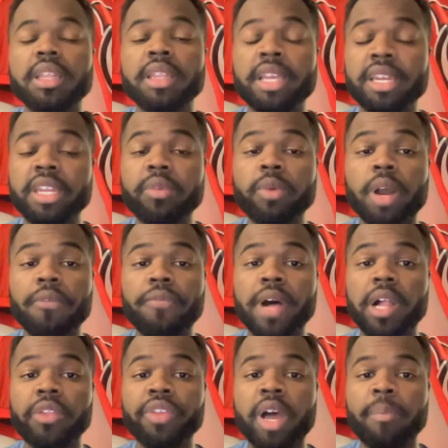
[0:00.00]
Lindy Ruff
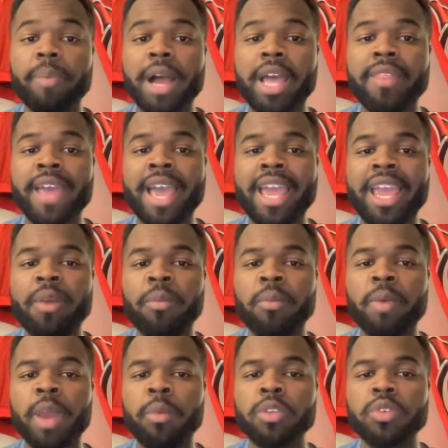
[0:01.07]
followed up by that
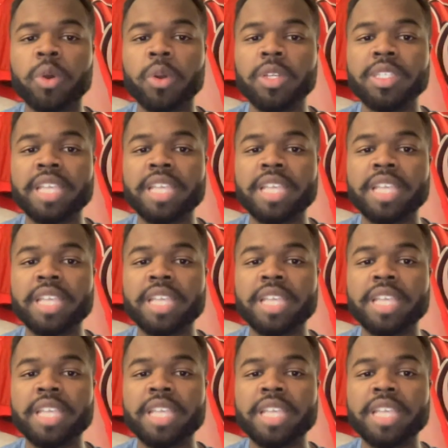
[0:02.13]
and, and was quoted to